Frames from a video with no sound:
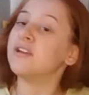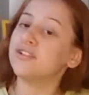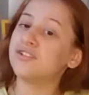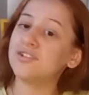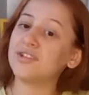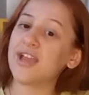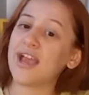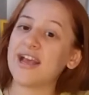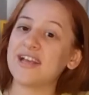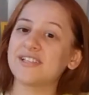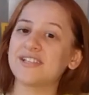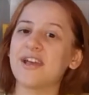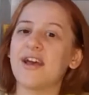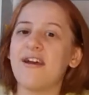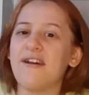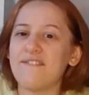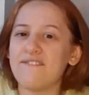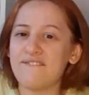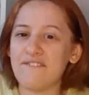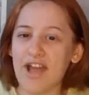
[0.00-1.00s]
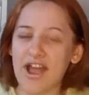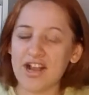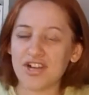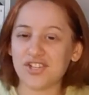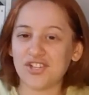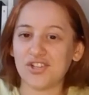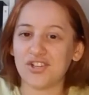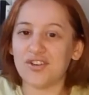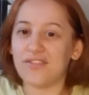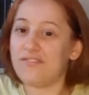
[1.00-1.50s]
So yes,
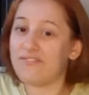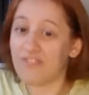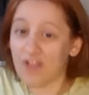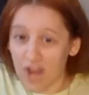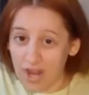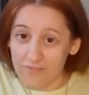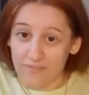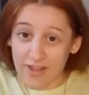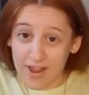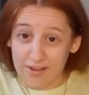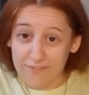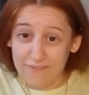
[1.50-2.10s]
fashion, 5 out